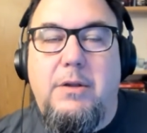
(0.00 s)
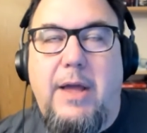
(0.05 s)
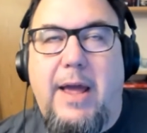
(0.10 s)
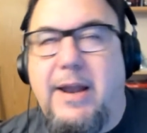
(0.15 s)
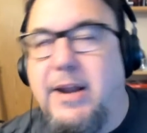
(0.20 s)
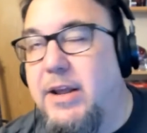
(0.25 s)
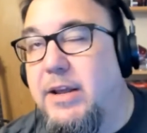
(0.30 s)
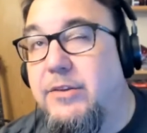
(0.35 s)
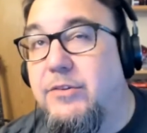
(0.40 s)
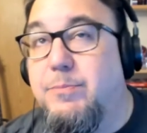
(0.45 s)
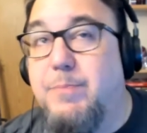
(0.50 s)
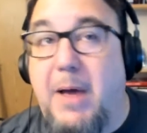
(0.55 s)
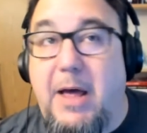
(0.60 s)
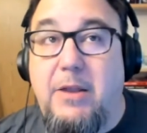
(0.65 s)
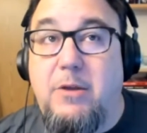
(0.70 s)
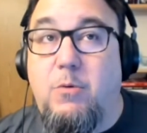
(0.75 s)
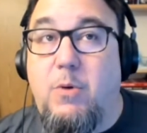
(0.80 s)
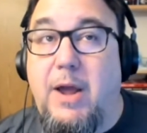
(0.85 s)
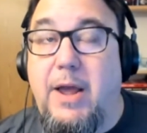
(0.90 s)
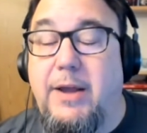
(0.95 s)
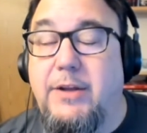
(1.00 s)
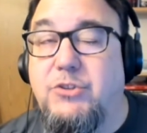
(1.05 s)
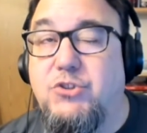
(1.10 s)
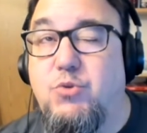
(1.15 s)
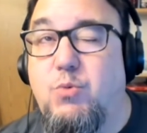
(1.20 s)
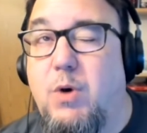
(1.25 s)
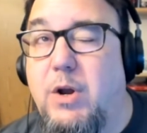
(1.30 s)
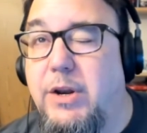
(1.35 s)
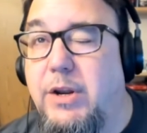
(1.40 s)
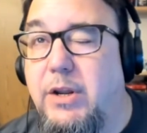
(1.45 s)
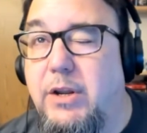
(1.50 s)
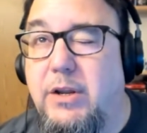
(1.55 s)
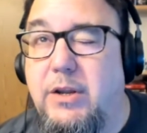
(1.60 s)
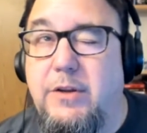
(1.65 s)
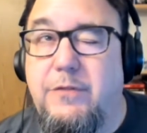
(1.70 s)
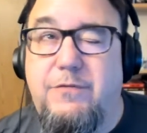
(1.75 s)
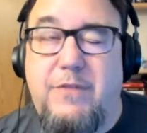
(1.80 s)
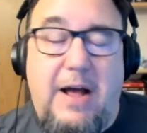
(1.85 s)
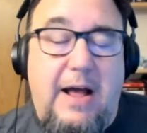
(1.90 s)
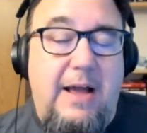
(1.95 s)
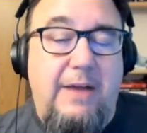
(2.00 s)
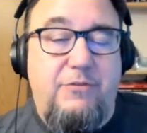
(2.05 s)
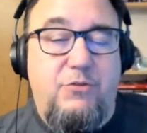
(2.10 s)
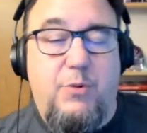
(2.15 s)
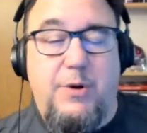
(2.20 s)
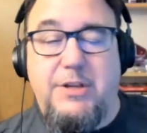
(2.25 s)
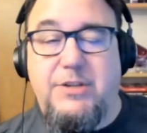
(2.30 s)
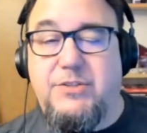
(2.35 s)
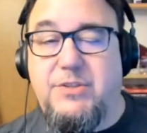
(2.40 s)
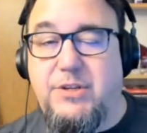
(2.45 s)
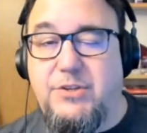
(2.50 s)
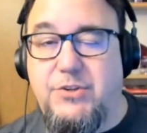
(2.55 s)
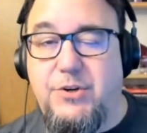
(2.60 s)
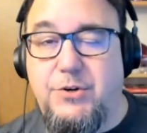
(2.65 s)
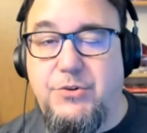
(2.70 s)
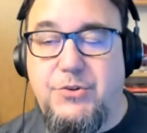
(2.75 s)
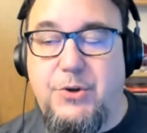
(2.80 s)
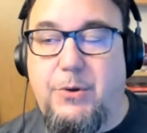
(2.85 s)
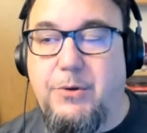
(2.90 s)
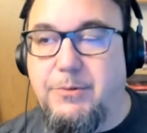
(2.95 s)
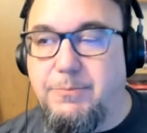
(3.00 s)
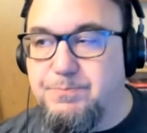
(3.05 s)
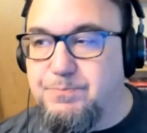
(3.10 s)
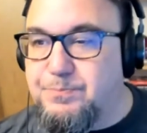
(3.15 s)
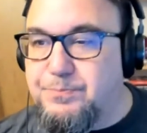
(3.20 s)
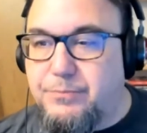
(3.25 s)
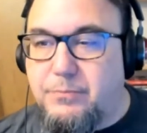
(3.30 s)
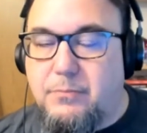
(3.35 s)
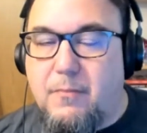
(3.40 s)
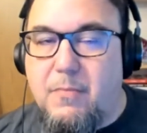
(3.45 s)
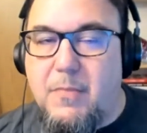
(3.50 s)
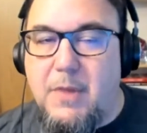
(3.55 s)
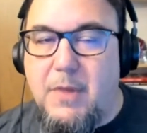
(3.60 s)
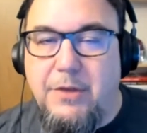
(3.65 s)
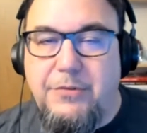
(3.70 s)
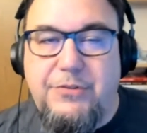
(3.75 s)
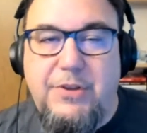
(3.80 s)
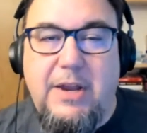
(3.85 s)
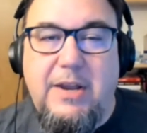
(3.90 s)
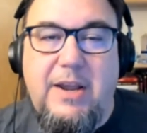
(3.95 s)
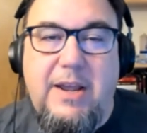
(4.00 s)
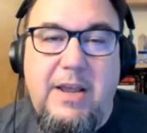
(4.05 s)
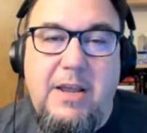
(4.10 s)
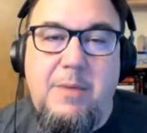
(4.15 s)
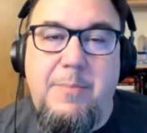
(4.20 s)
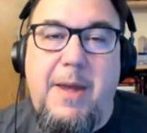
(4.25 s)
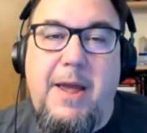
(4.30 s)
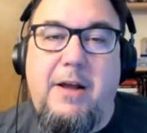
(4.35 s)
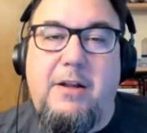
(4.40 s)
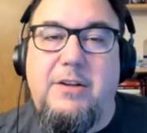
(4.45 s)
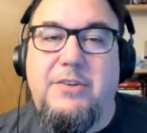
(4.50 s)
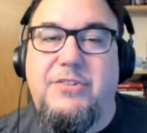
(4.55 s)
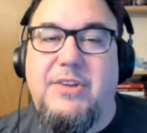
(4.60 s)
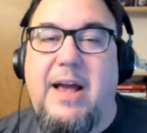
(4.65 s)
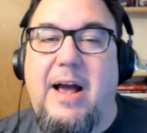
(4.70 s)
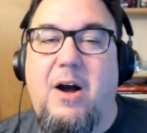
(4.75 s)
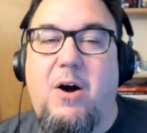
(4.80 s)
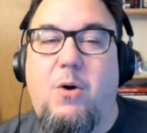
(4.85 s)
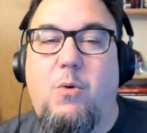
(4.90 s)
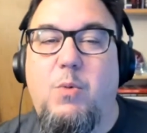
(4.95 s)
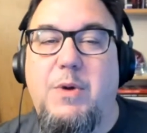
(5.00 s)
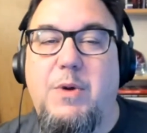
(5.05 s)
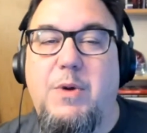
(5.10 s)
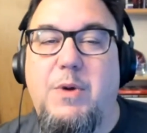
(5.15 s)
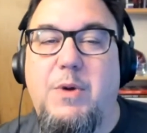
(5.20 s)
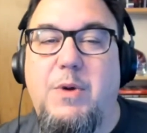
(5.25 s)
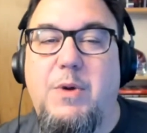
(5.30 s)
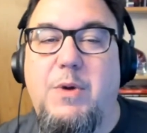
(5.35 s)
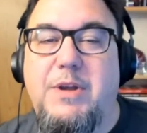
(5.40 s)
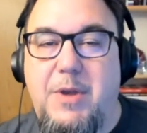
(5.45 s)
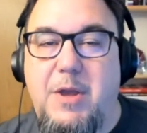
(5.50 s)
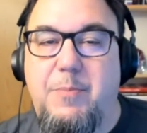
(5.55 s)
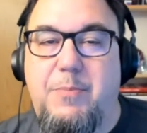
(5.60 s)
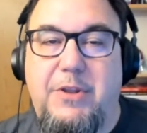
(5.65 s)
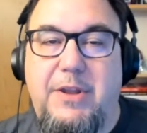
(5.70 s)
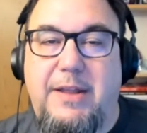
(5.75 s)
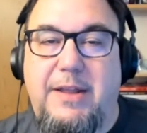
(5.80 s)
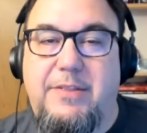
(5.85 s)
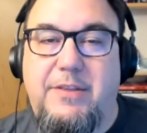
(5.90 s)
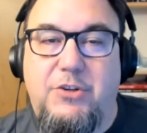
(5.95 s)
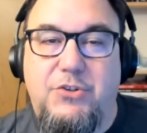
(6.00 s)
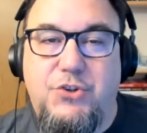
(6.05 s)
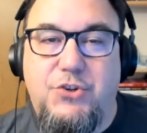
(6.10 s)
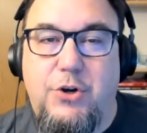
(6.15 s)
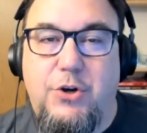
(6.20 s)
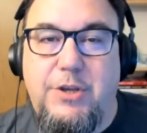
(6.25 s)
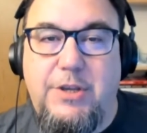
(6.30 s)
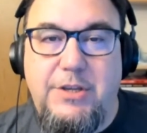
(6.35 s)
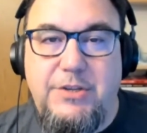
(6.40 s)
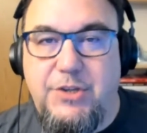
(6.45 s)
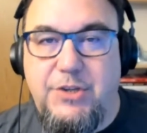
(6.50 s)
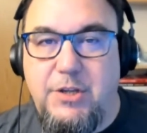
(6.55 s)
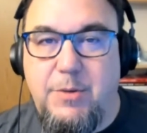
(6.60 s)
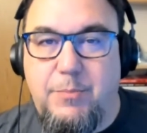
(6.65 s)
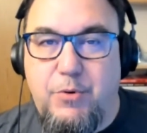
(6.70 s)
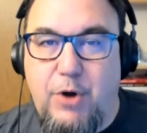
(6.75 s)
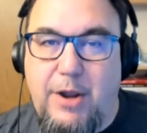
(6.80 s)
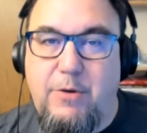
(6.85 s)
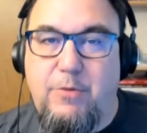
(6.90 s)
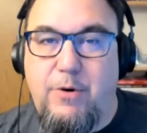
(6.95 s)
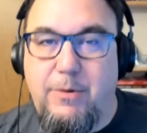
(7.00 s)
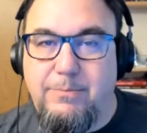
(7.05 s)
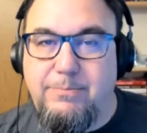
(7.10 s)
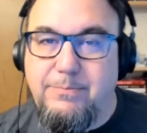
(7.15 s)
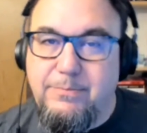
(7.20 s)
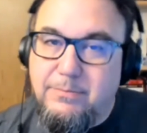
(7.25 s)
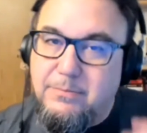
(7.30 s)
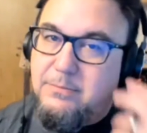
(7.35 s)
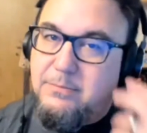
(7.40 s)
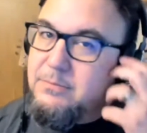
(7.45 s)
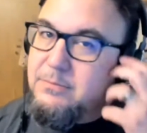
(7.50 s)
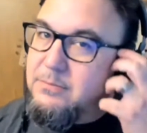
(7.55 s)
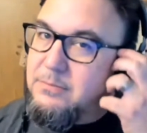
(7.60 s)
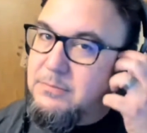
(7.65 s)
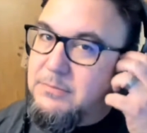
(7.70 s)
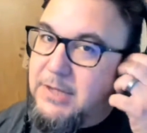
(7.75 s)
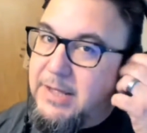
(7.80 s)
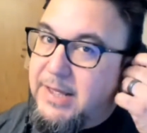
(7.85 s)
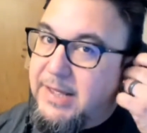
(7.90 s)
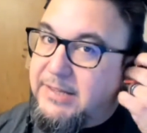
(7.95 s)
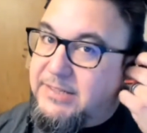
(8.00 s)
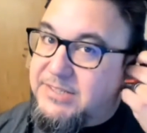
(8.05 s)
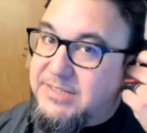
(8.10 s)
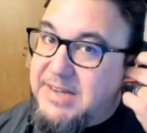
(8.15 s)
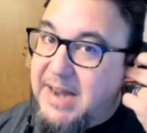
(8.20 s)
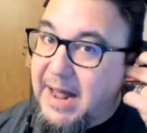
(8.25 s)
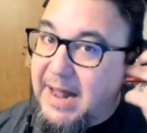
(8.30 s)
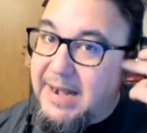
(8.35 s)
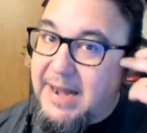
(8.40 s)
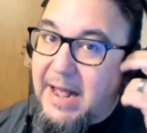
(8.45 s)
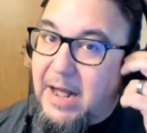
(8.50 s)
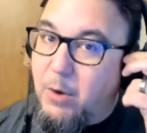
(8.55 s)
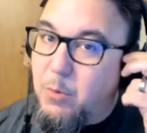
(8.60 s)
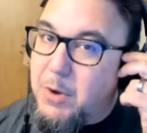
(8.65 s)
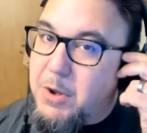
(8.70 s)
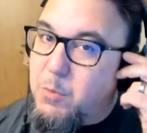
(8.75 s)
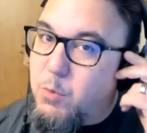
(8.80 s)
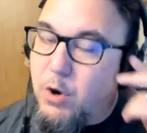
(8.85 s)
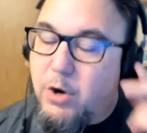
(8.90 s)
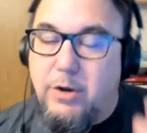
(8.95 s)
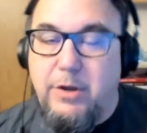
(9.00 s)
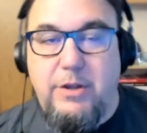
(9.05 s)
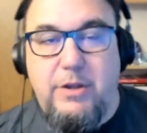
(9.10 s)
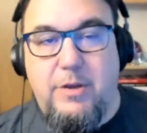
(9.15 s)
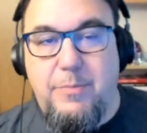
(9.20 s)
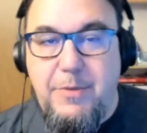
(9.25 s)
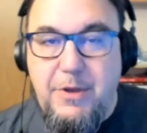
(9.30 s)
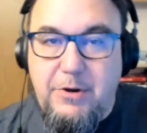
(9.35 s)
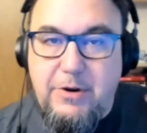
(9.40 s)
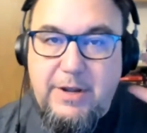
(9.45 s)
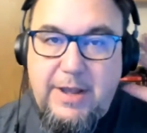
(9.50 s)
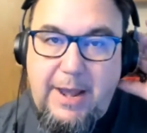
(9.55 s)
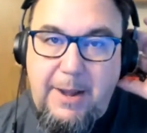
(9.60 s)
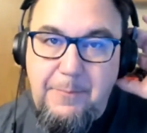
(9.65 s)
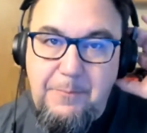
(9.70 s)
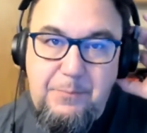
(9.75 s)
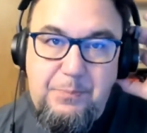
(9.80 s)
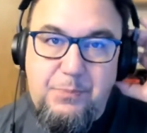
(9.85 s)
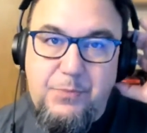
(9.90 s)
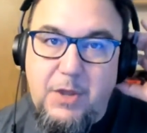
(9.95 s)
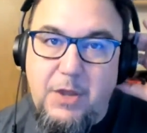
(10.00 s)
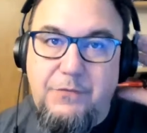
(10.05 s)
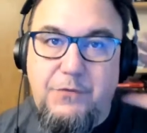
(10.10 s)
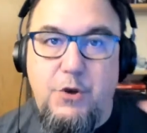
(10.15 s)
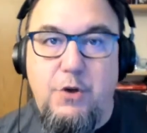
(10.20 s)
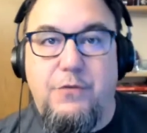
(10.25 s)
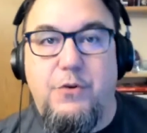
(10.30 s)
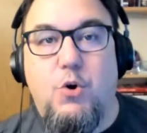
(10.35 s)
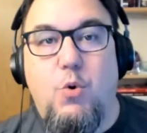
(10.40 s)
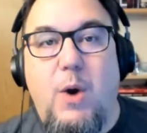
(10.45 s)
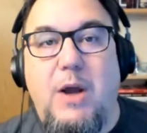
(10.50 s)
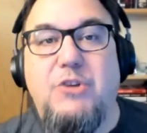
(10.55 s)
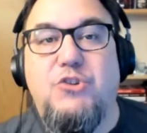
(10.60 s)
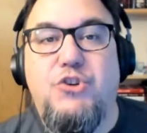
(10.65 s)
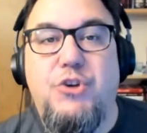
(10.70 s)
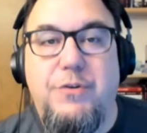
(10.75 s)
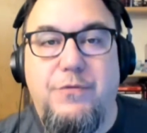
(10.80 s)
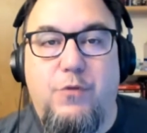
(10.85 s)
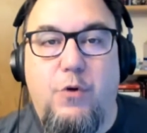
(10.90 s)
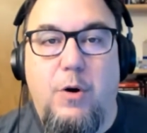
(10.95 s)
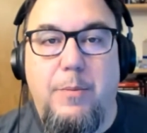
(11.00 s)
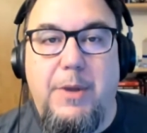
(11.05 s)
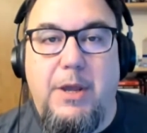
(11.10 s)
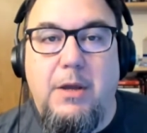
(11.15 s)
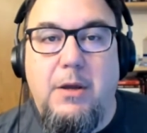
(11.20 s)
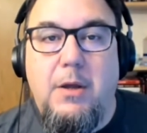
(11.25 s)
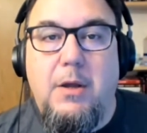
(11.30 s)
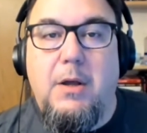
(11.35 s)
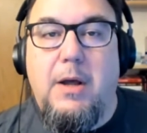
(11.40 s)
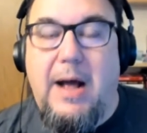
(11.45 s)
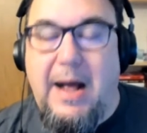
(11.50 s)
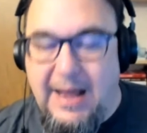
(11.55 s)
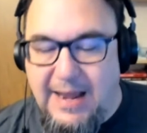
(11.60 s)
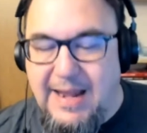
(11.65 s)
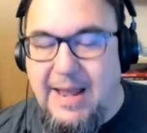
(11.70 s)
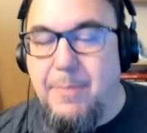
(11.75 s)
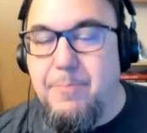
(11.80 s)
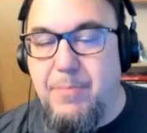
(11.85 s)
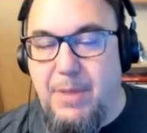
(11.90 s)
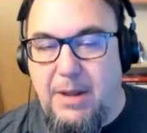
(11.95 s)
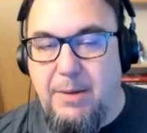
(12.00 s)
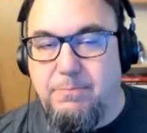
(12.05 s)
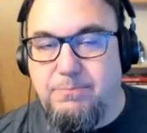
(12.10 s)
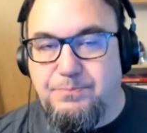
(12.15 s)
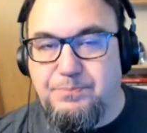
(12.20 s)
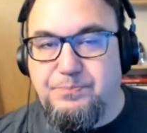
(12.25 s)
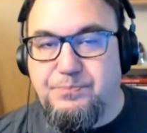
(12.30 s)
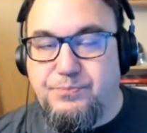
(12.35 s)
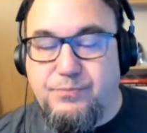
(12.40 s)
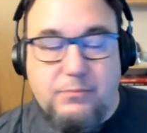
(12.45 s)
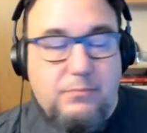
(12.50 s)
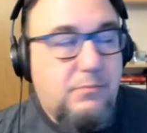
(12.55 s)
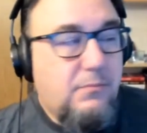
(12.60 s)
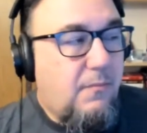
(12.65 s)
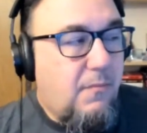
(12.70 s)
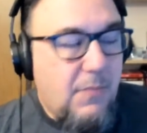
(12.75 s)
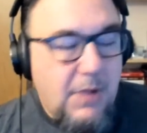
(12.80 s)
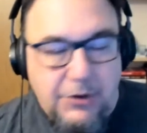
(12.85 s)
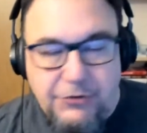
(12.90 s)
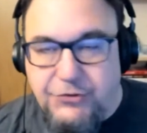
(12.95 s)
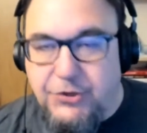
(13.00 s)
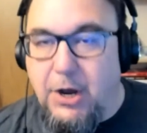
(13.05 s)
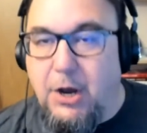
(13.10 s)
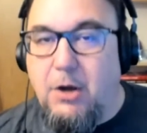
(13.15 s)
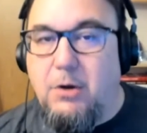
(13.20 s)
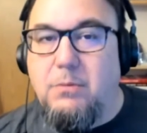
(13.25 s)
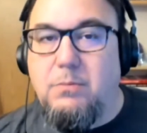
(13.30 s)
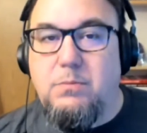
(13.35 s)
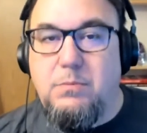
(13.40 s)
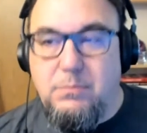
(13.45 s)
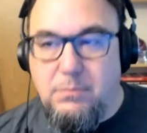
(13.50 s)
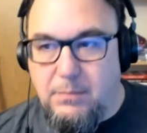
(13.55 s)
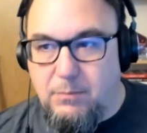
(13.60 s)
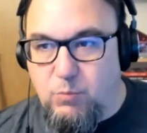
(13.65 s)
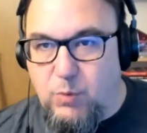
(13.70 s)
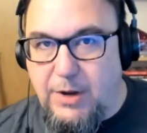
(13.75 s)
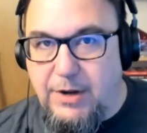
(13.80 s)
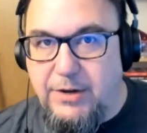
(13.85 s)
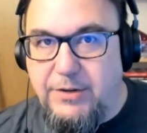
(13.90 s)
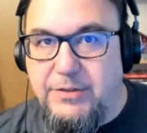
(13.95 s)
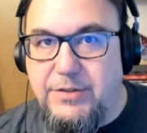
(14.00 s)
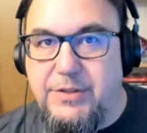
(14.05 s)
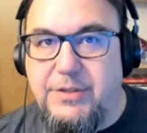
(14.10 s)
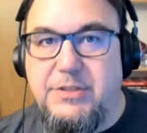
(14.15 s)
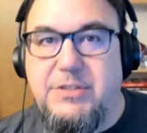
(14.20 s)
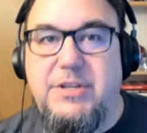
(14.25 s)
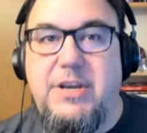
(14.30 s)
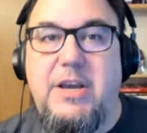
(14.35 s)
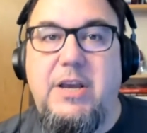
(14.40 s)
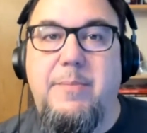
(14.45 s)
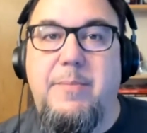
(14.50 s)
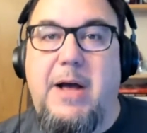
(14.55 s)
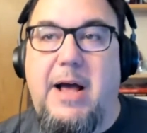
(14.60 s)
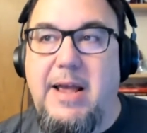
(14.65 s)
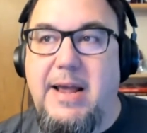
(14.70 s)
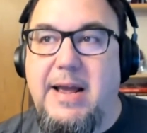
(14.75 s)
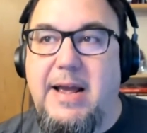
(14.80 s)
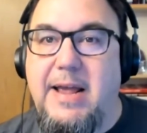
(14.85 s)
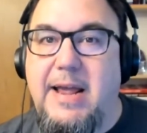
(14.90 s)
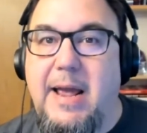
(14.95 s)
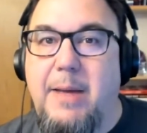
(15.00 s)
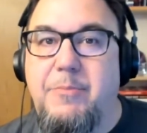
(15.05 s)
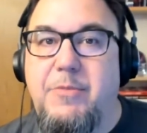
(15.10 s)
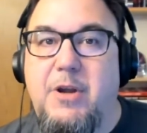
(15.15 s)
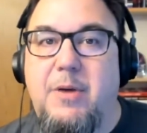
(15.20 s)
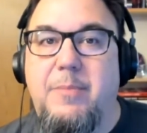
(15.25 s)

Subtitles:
and he's, by the way, 25, 26 years old. He said, email is how we tell people that there's cookies in the break room. It's not how we work and communicate. If you have a question for me, IM me. So went into the team, I IM'd